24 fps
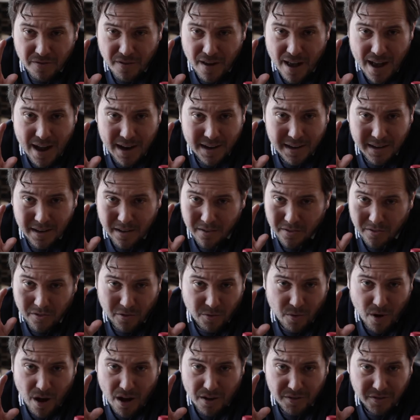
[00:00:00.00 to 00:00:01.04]
fact,
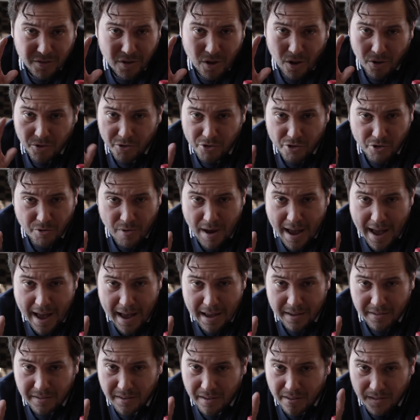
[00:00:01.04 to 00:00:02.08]
Syrah is called
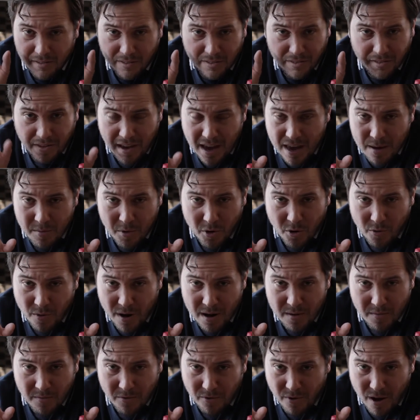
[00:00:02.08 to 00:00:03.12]
Shiraz. Same
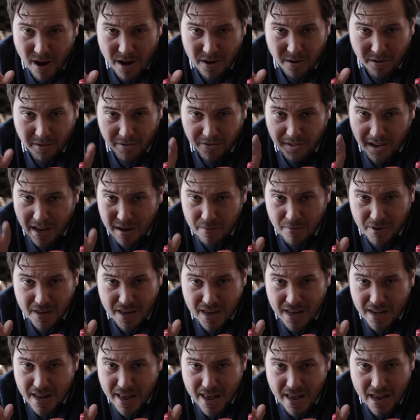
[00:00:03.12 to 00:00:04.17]
grape varietal, same
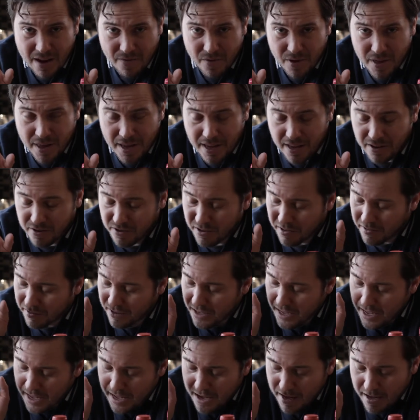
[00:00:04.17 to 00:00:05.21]
DNA, everything. It's
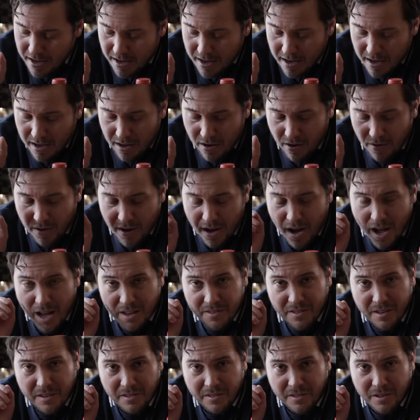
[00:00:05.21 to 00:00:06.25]
just, you know, the
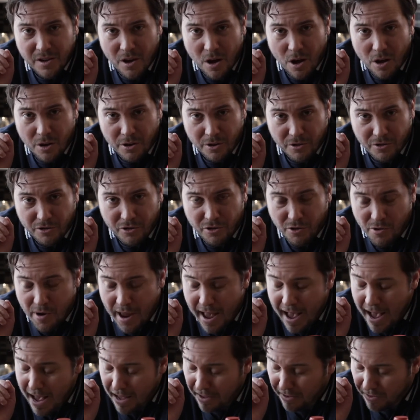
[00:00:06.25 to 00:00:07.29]
Aussies call it a
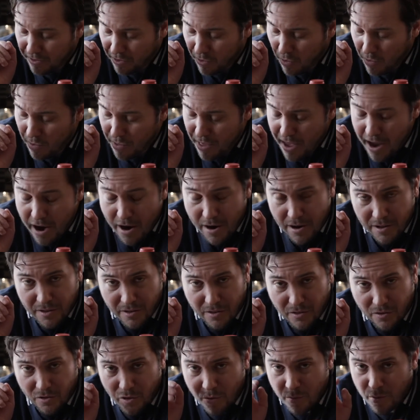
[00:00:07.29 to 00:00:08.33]
Shiraz. So there,
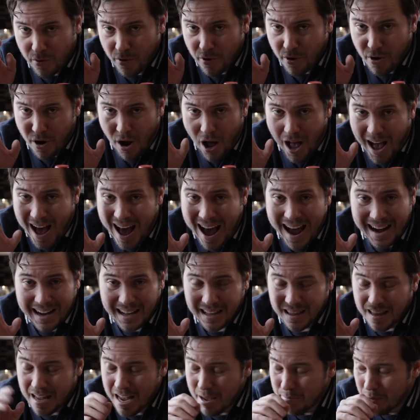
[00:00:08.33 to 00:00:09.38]
it's super hot
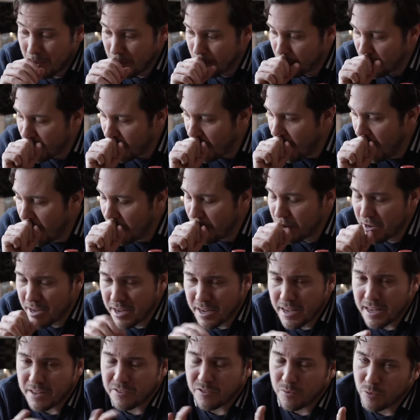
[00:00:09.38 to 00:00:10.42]
climate. You
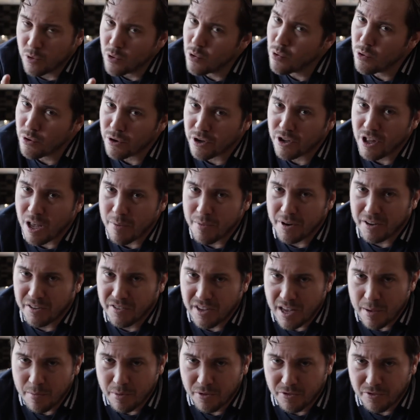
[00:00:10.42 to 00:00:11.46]
can get some cooler climate
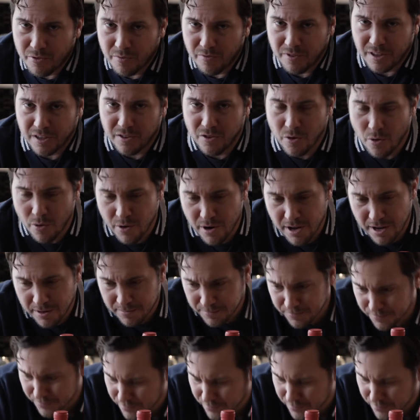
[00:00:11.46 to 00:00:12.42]
examples from Victoria